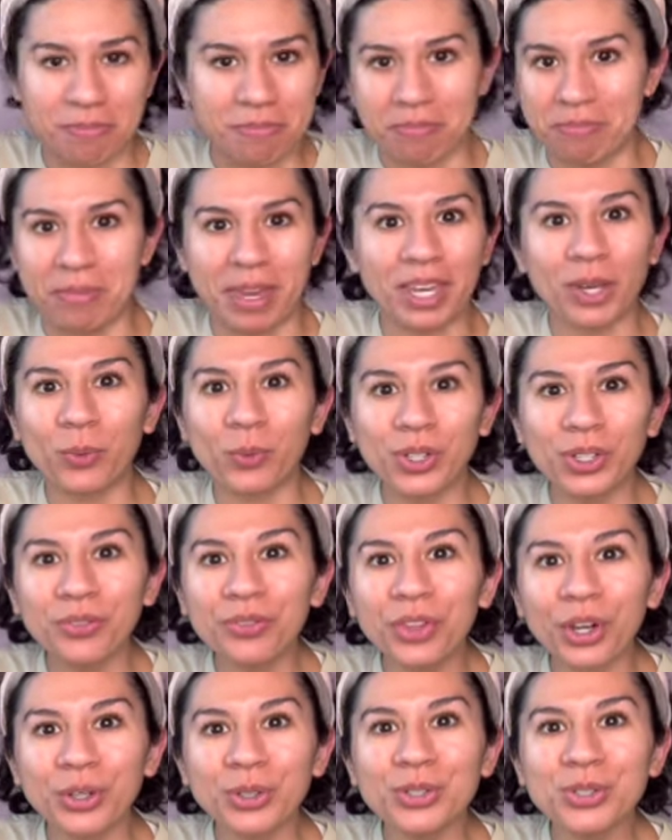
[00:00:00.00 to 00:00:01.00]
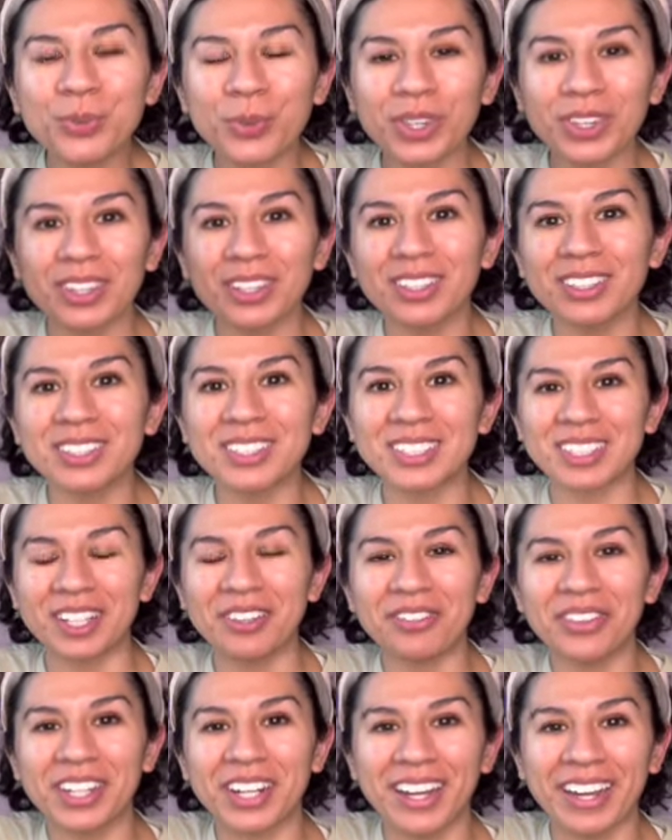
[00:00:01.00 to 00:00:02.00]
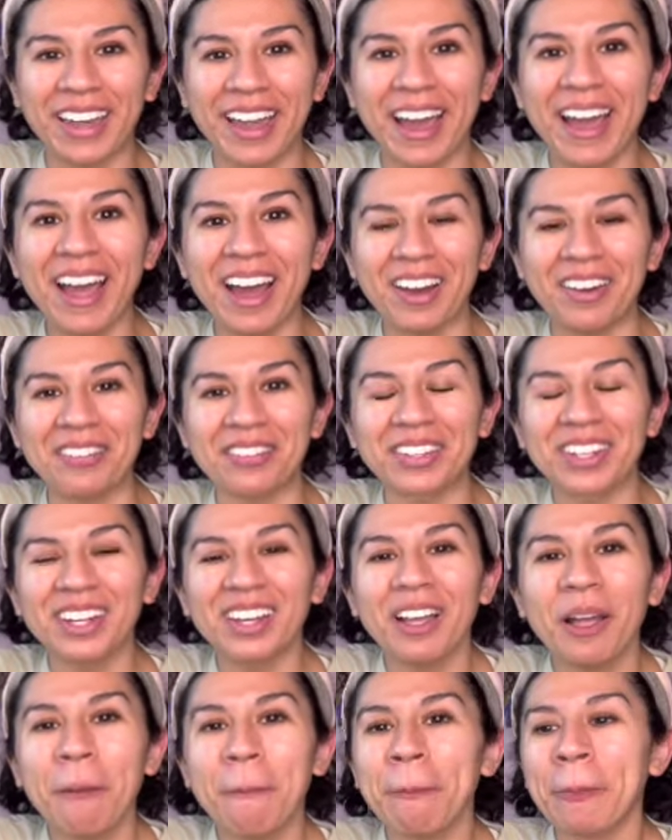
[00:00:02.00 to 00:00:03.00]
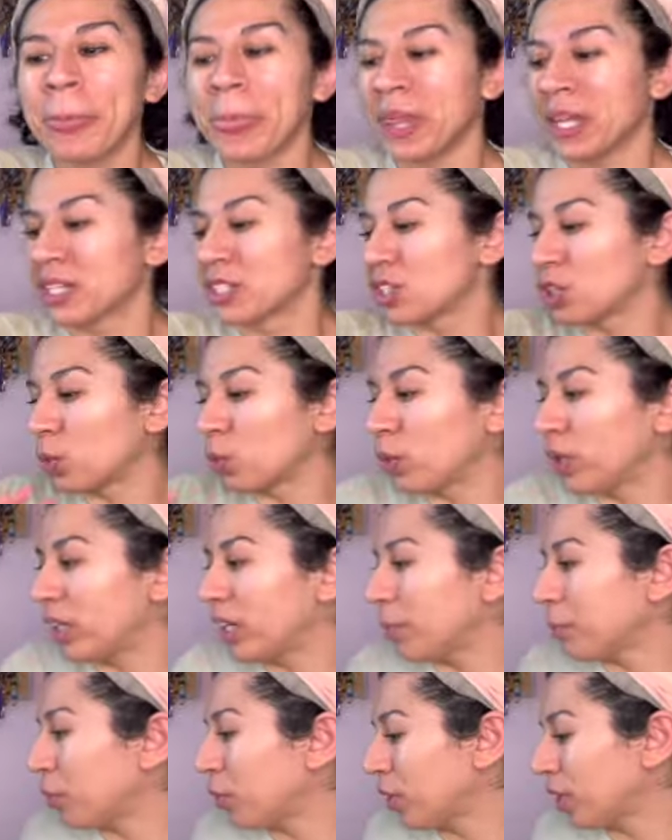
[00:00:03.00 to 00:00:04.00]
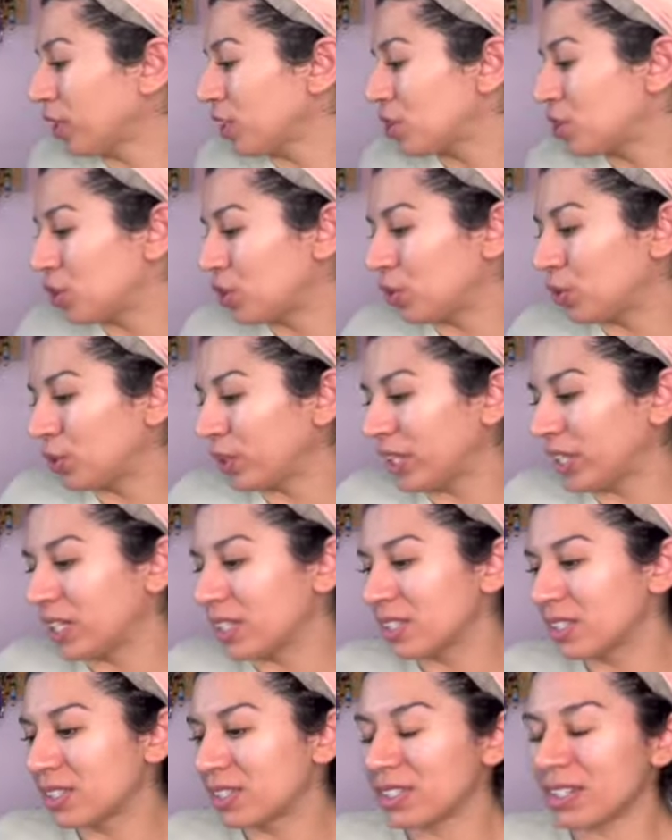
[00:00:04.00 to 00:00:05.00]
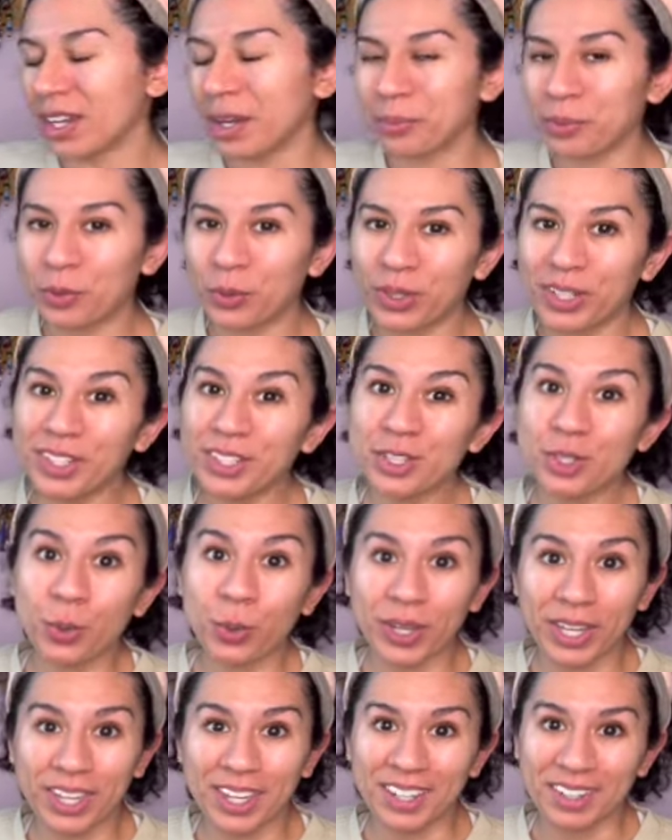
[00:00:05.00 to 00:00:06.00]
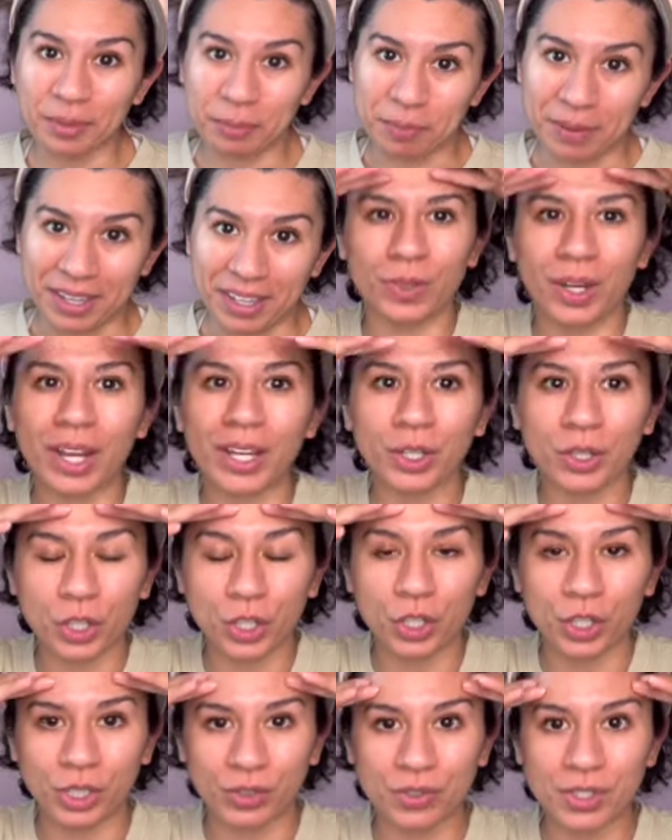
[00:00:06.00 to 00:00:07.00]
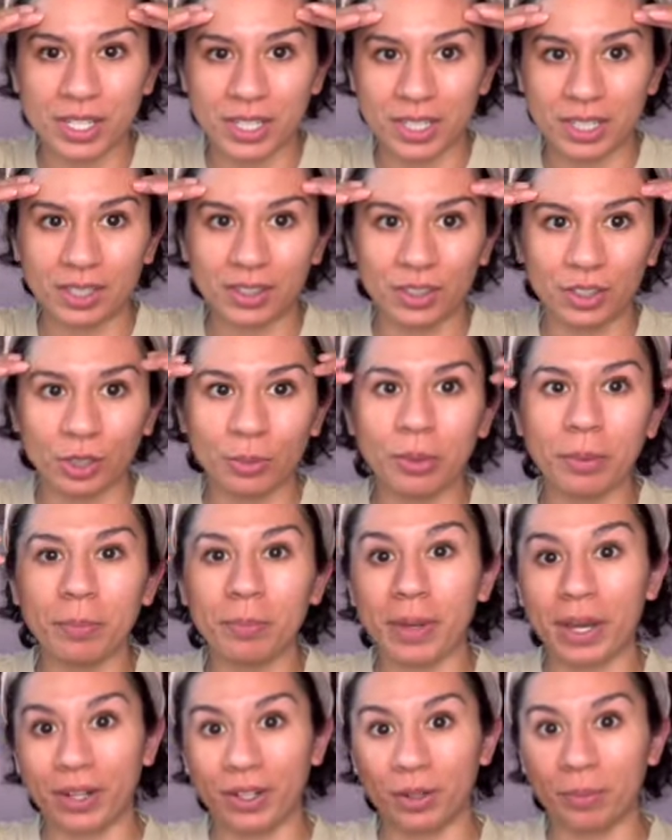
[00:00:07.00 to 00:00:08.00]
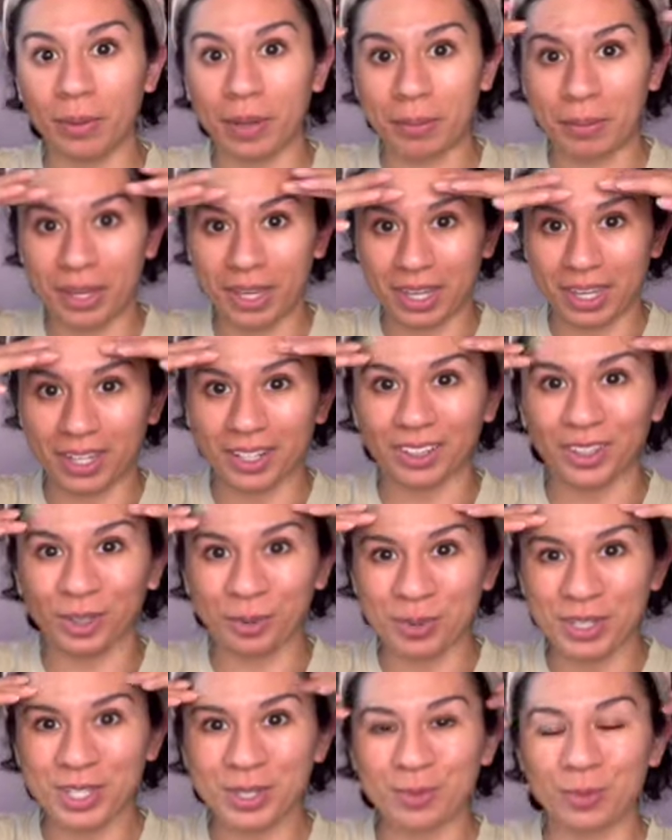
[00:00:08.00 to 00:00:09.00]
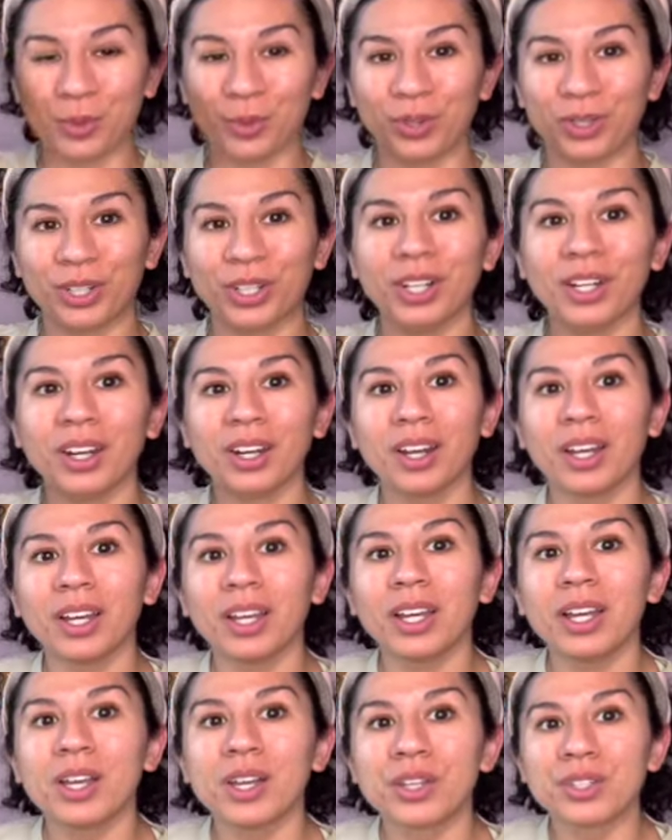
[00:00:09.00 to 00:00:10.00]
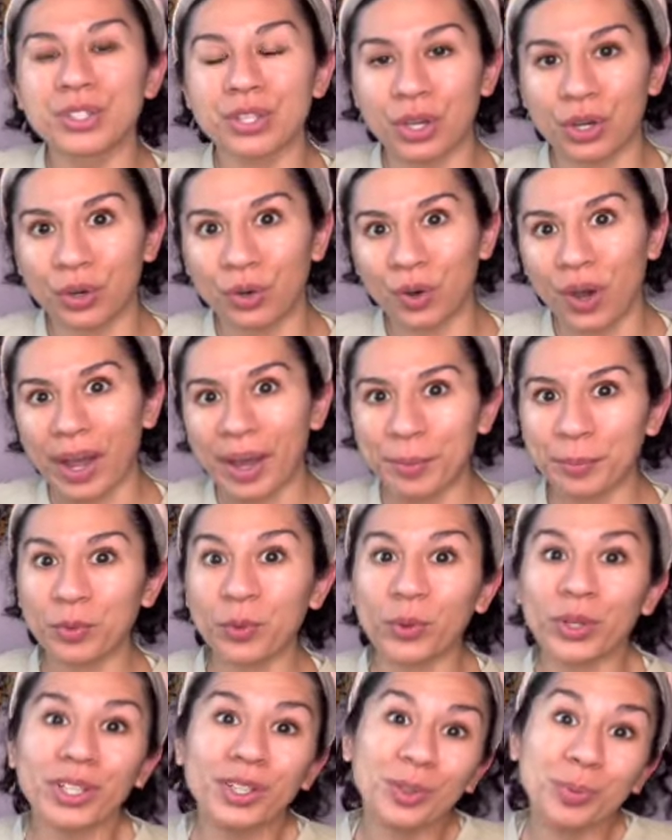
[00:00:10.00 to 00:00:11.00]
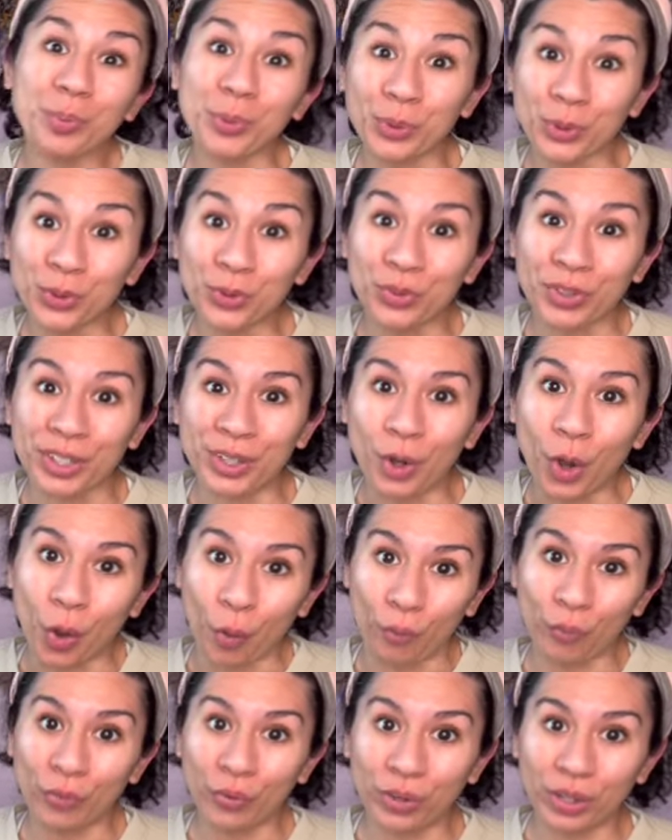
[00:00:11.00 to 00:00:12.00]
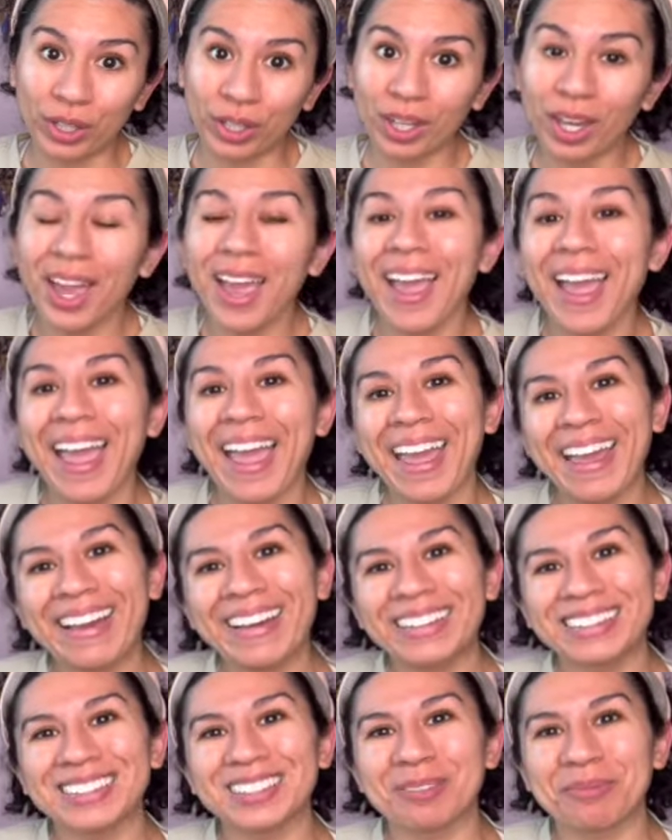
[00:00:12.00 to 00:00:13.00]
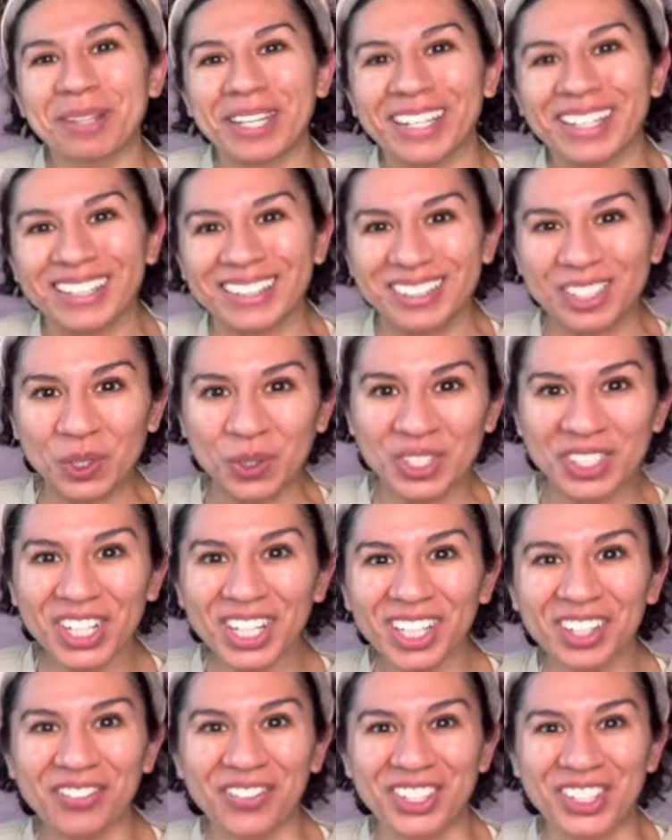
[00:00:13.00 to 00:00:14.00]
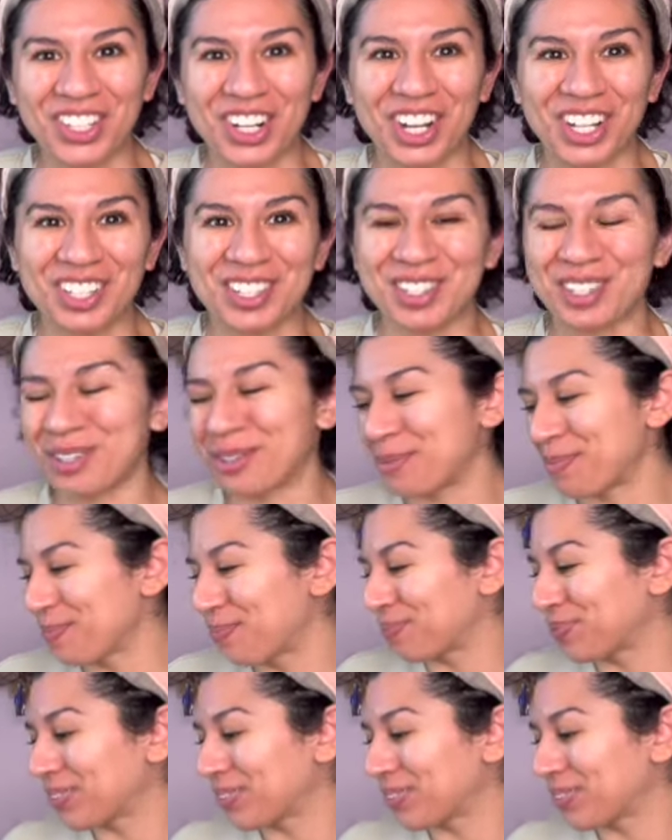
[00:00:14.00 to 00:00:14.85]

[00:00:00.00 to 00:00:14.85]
make one of those with the stuff that I have. So what I'm going to do is I'm going to tweak it a bit. I could have done it a little bit better by making it a little bit smoother. So I'm going to improve it, hopefully, and make it into a jellyfish costume.